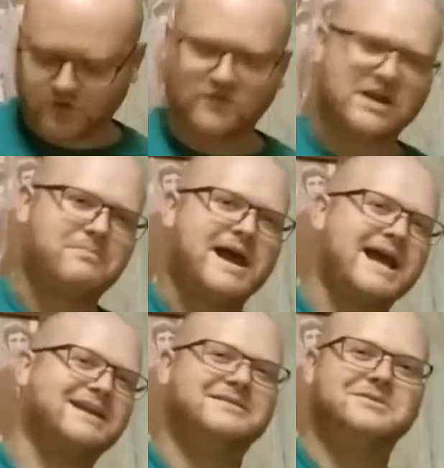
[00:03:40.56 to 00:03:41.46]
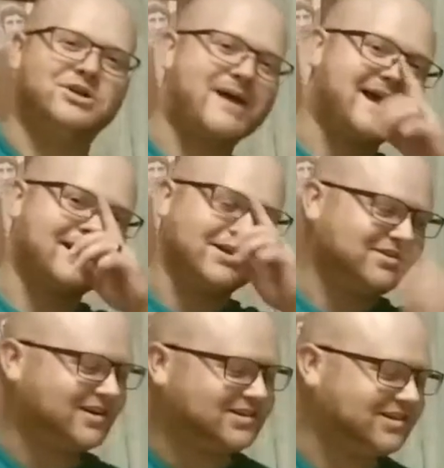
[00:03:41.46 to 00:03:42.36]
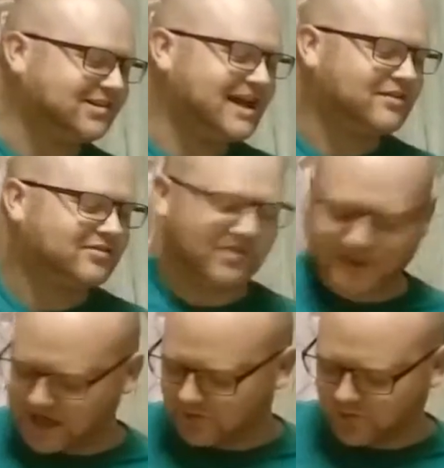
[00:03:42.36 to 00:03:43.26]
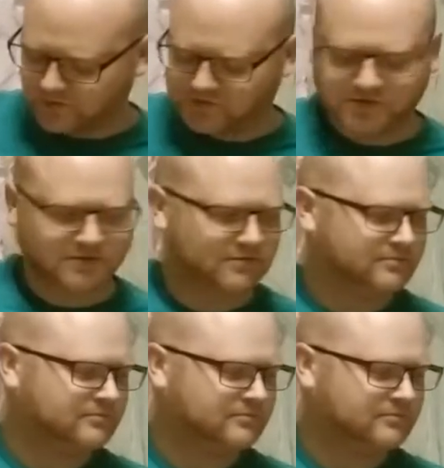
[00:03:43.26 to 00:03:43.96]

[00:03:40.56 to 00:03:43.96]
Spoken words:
Or if you get back, back in the 60s again, some Animals. And